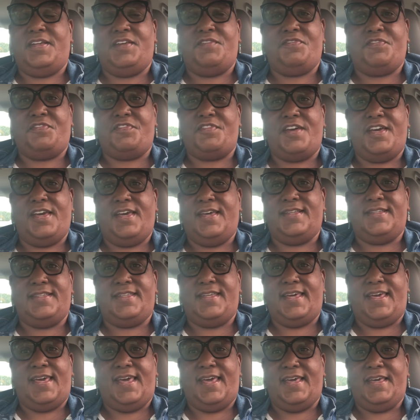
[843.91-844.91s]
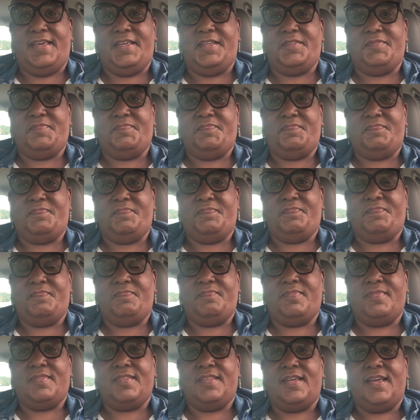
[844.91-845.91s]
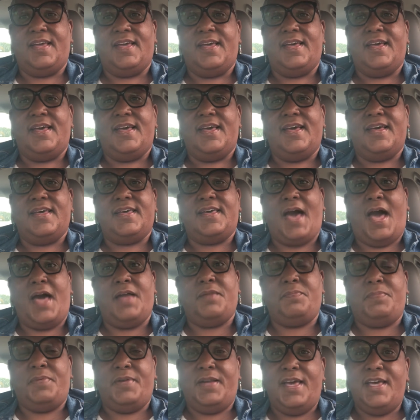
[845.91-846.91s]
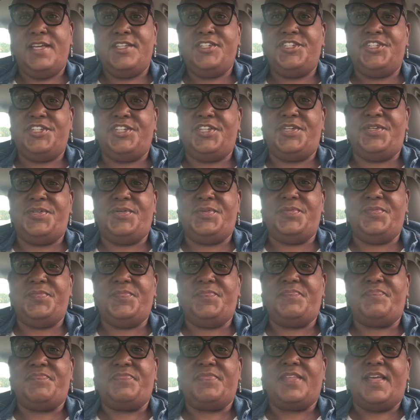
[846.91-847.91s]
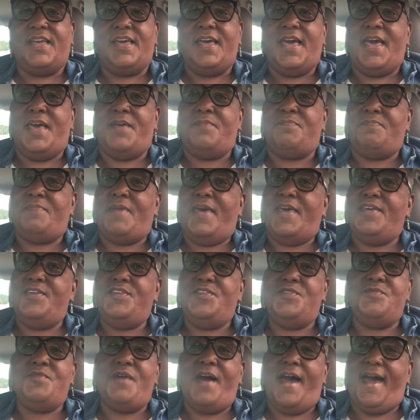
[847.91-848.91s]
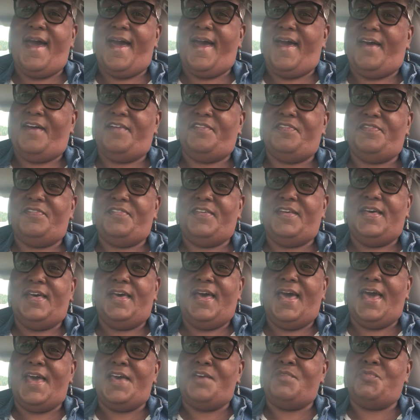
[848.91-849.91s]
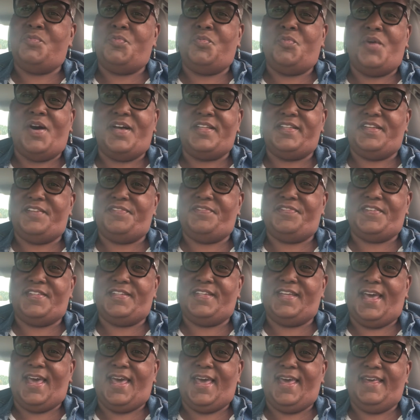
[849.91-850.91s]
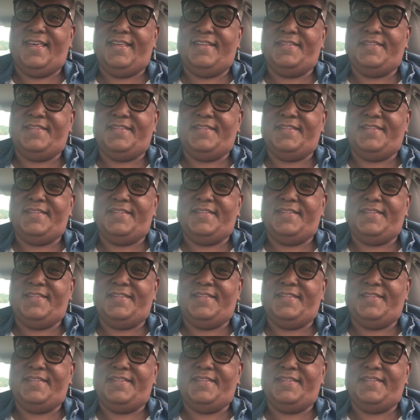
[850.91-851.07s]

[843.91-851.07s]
free indeed. God bless you, and may you have a wonderful day.